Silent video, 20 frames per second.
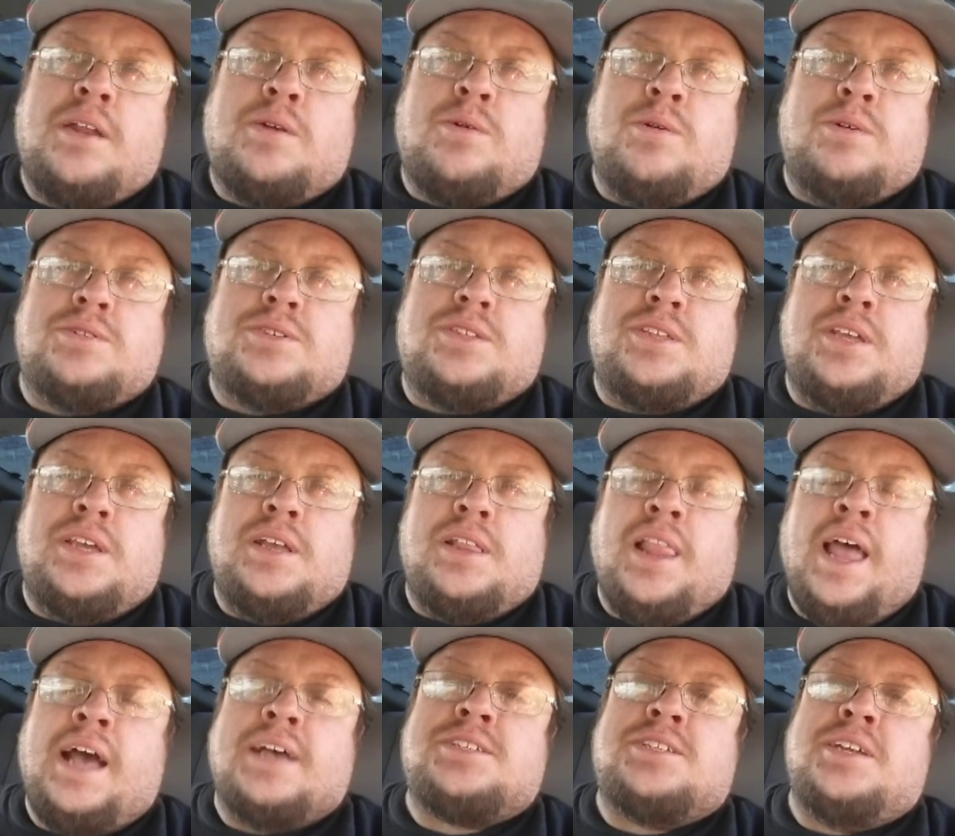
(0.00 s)
And of course, the
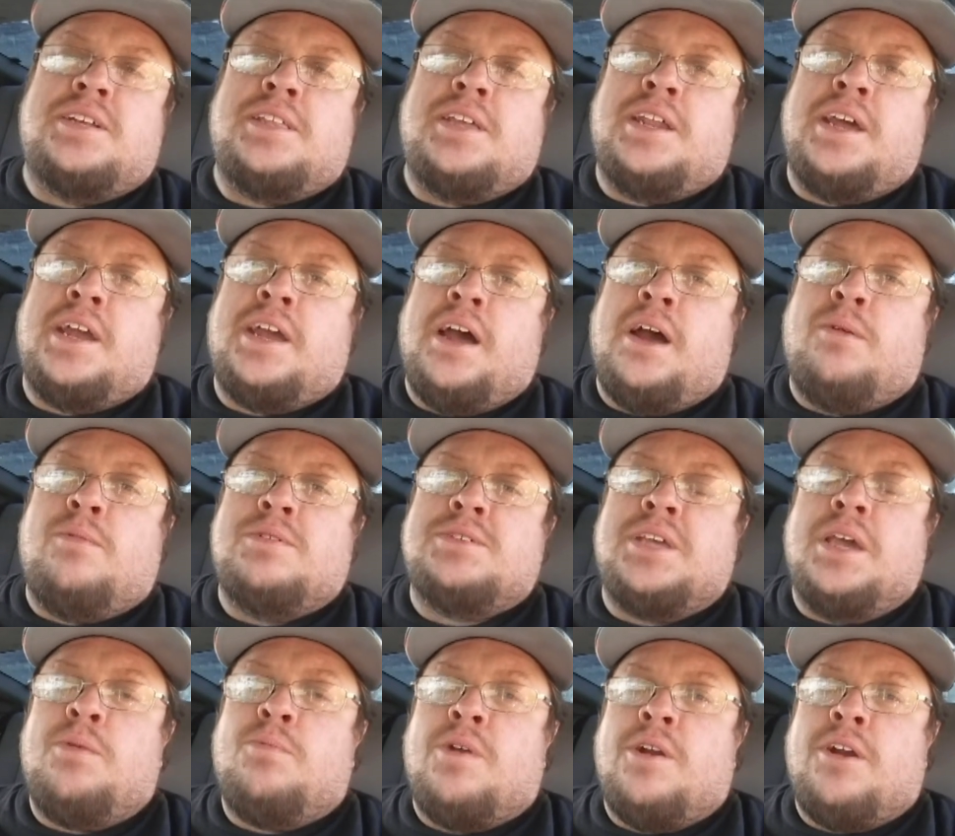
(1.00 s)
last thing that I got
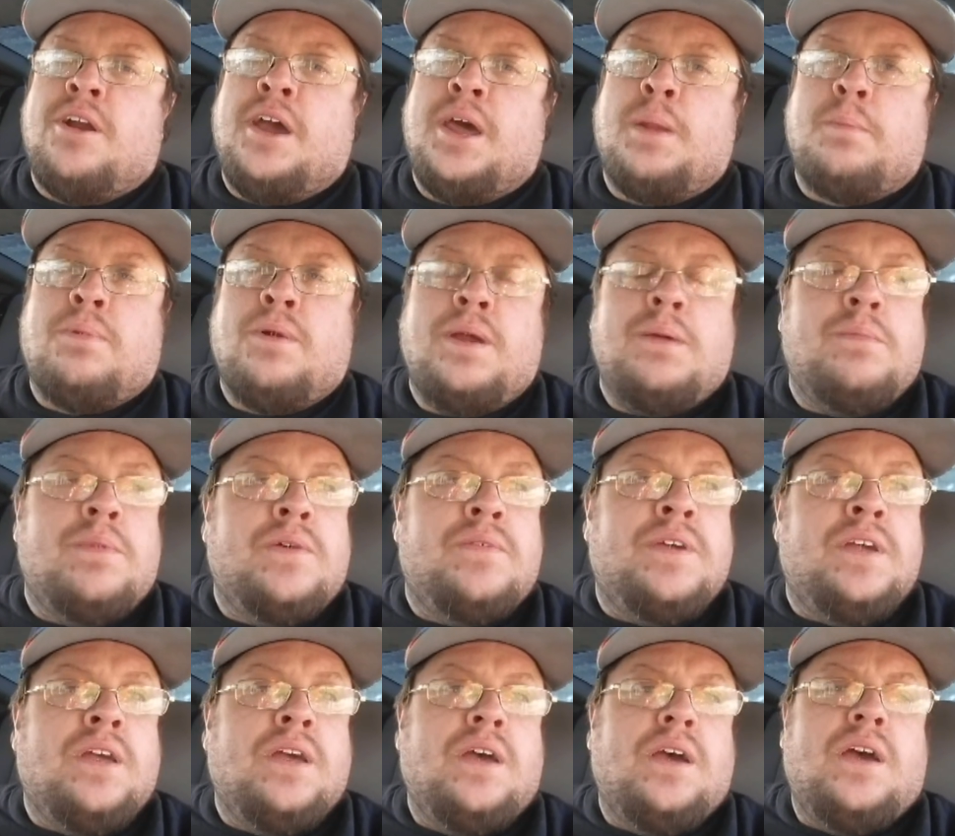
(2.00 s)
was a rare out of print
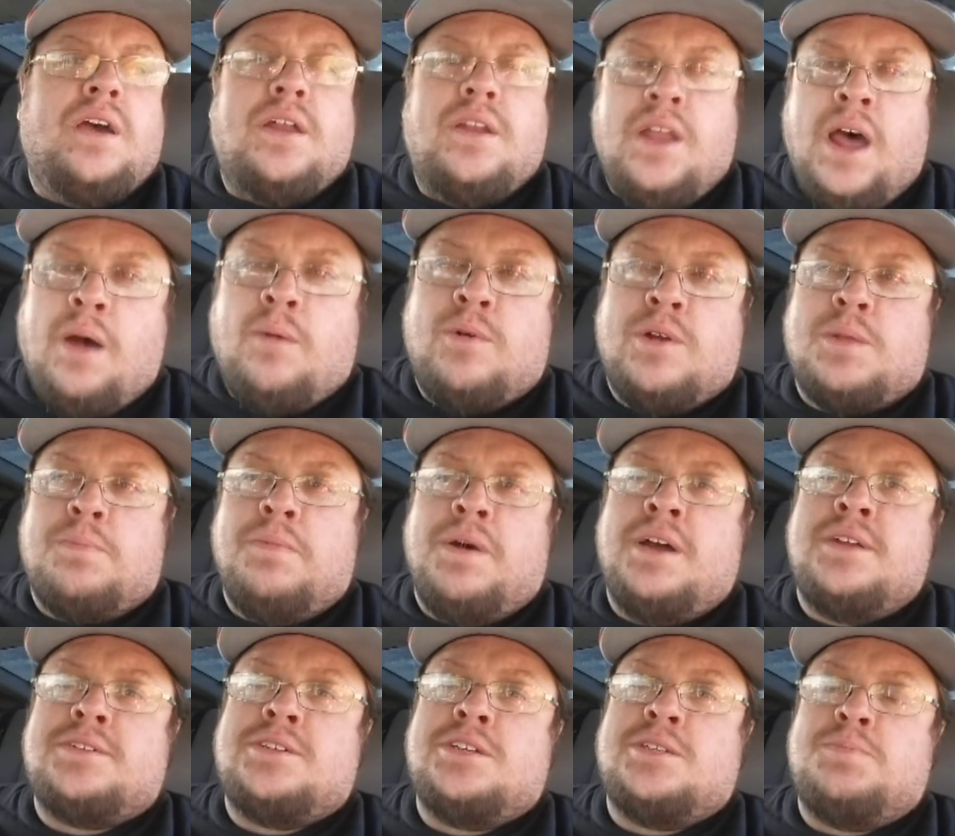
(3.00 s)
movie. Not worth
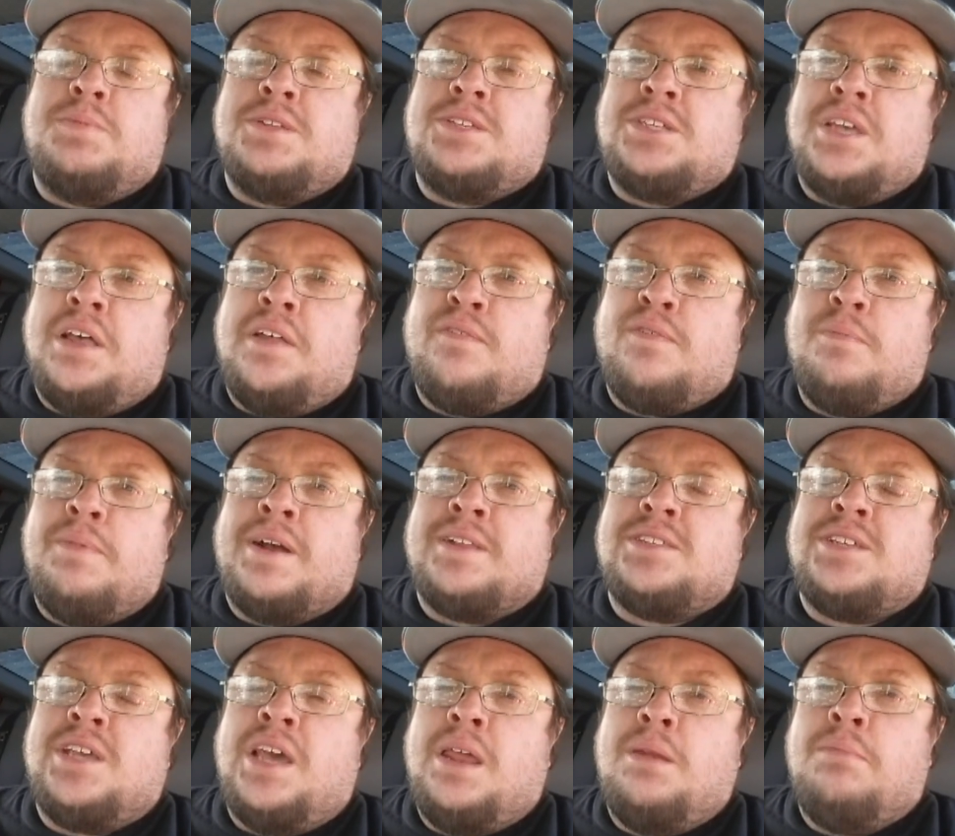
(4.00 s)
much. It's been selling for
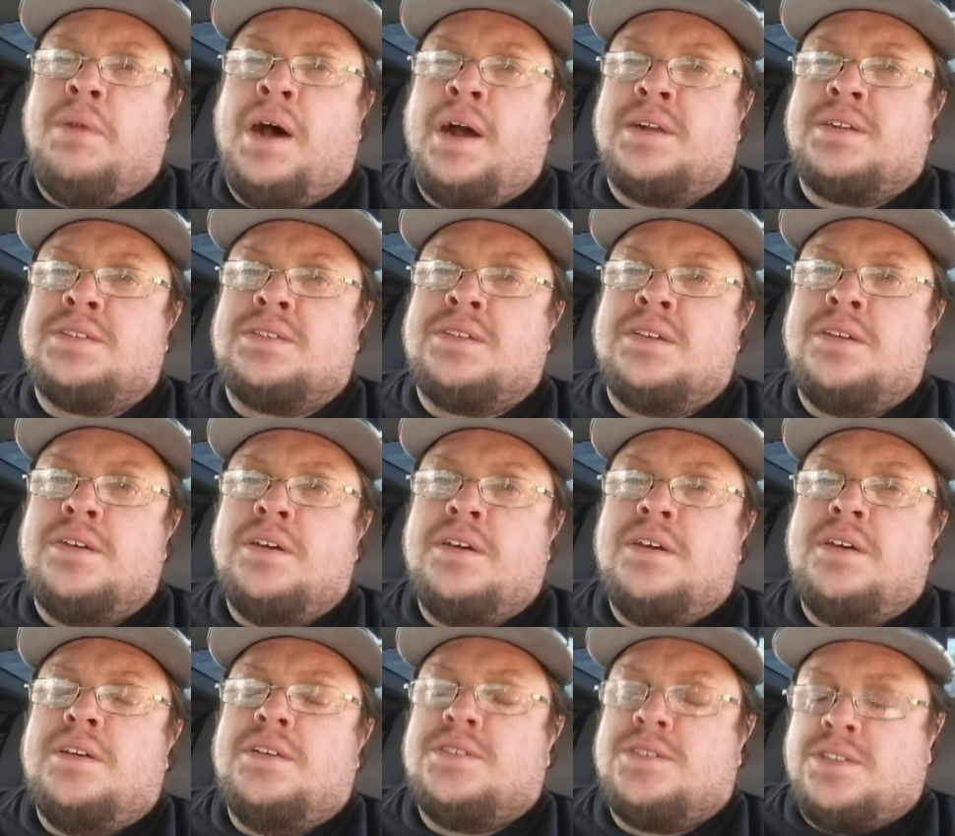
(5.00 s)
about 10 bucks.
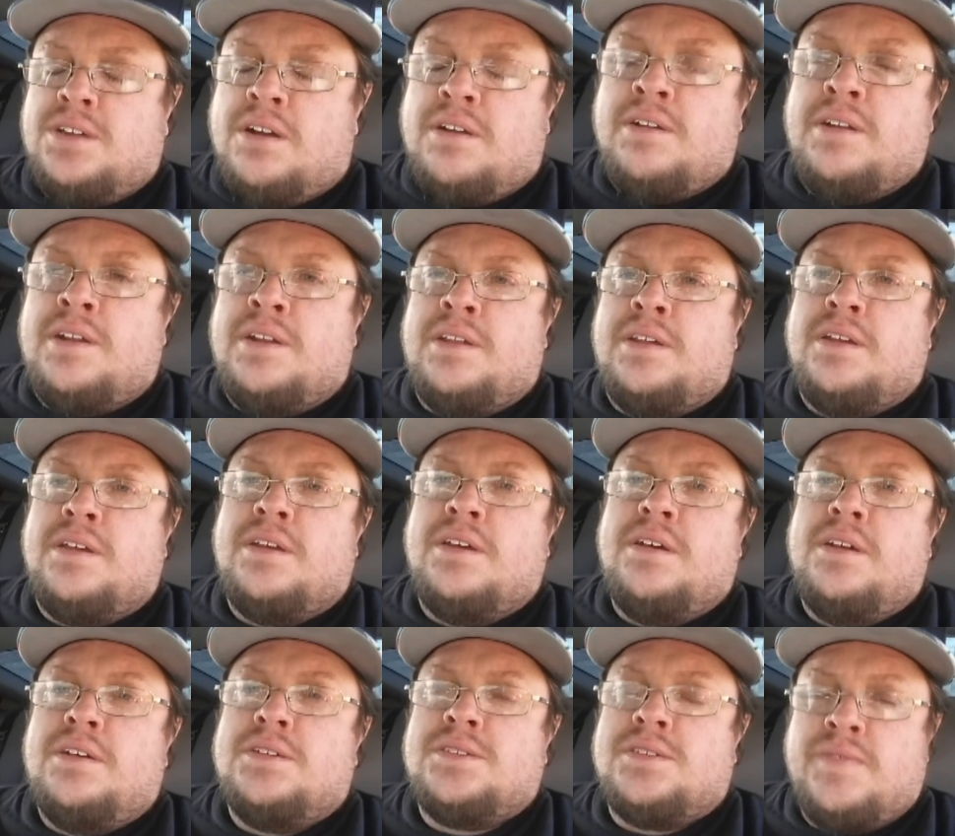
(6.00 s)

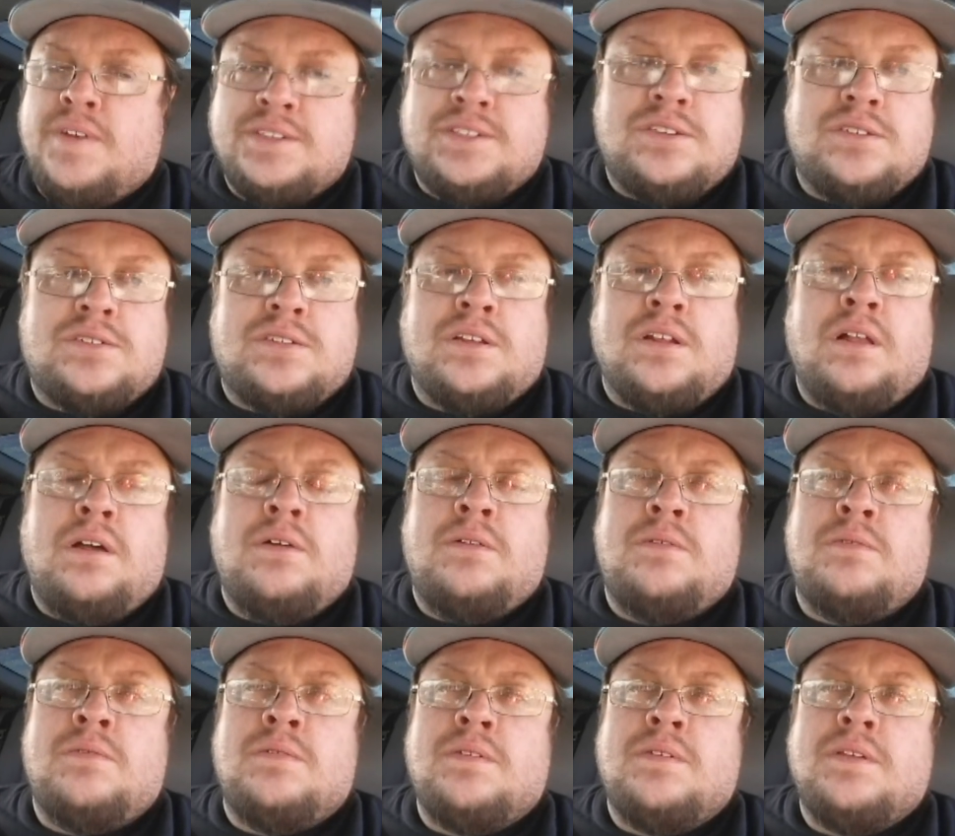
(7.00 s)
Starring Sylvester
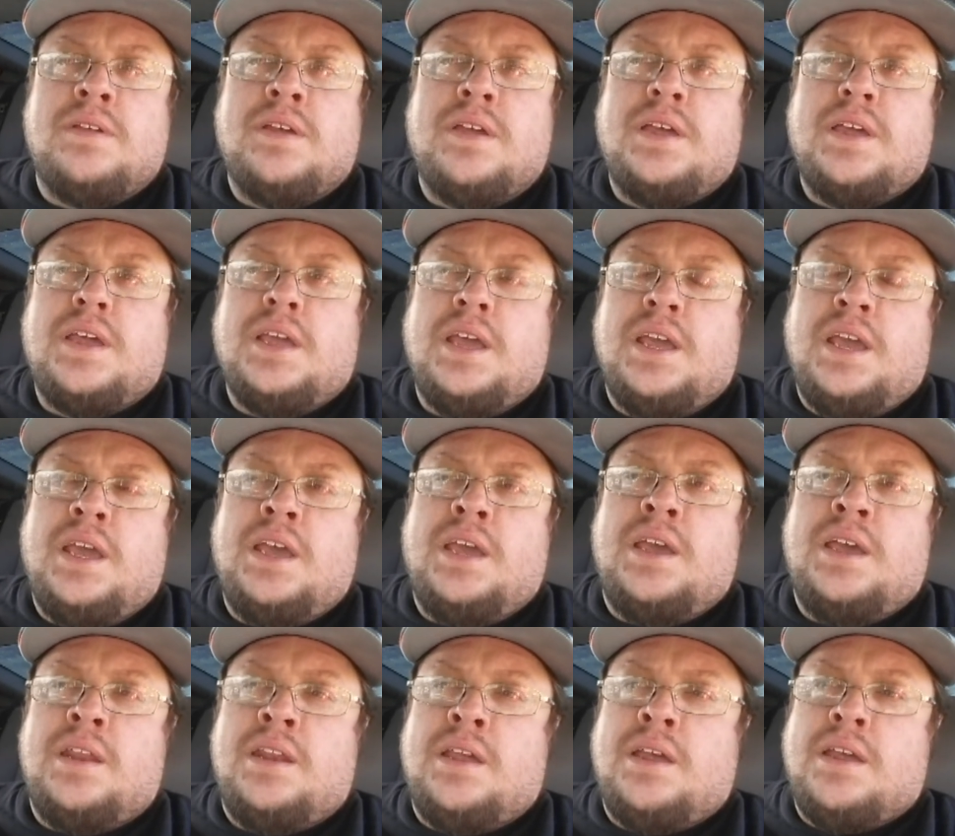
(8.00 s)
Stallone
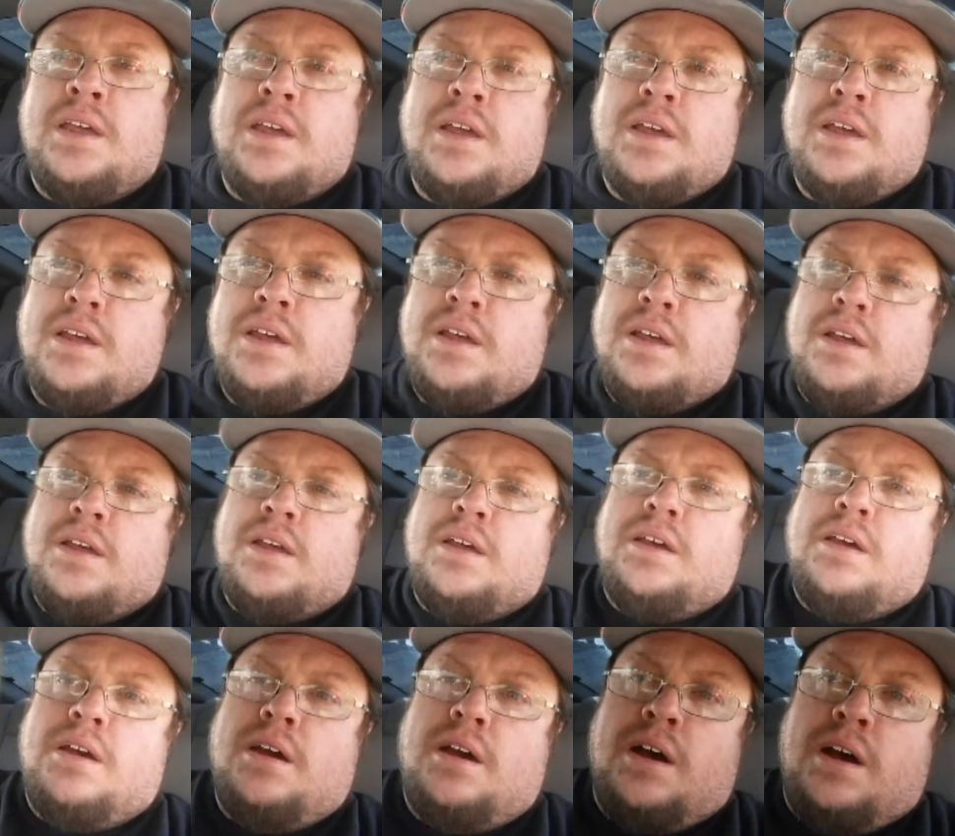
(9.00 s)

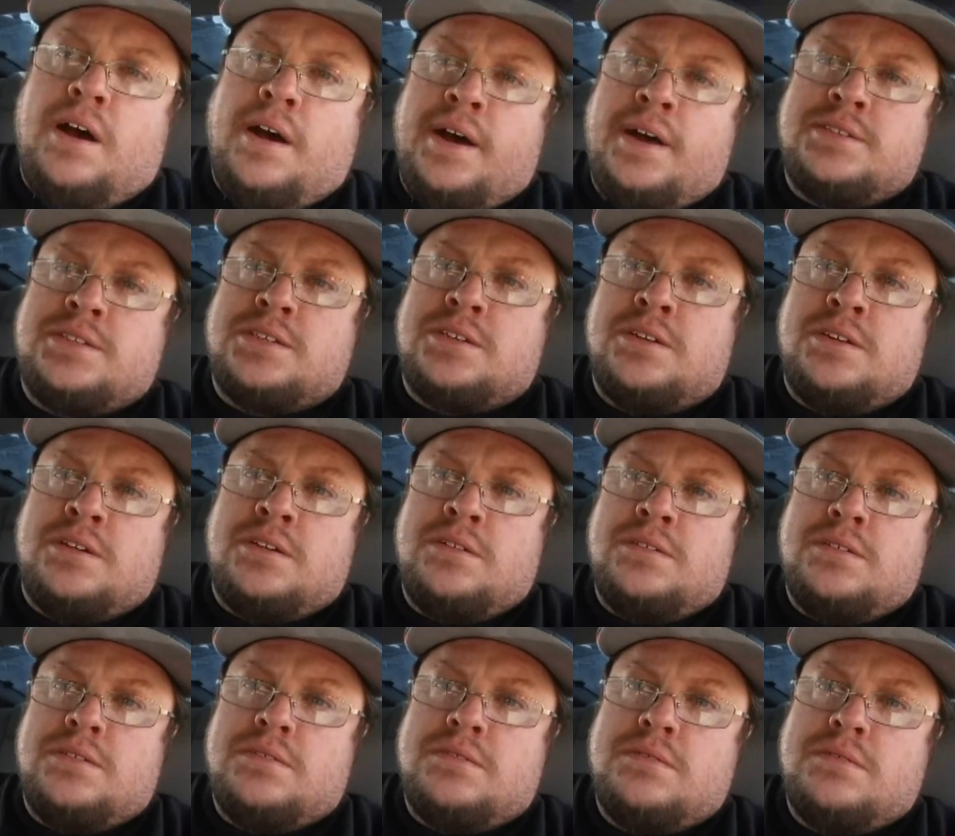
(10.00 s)
and Oscar.
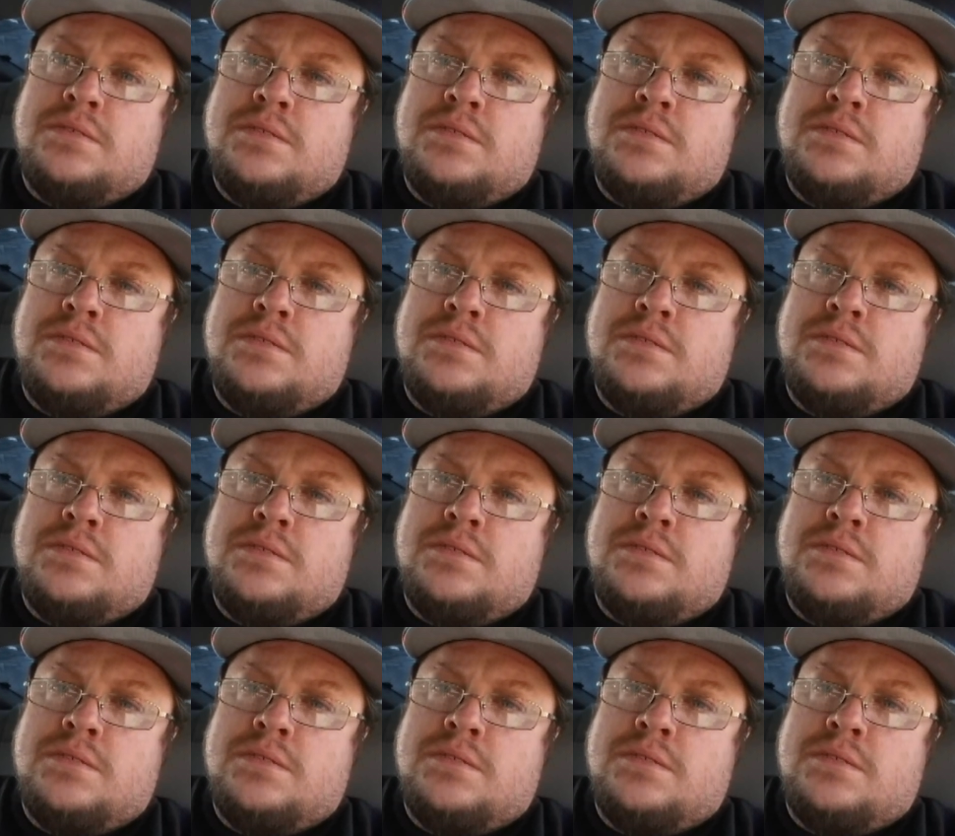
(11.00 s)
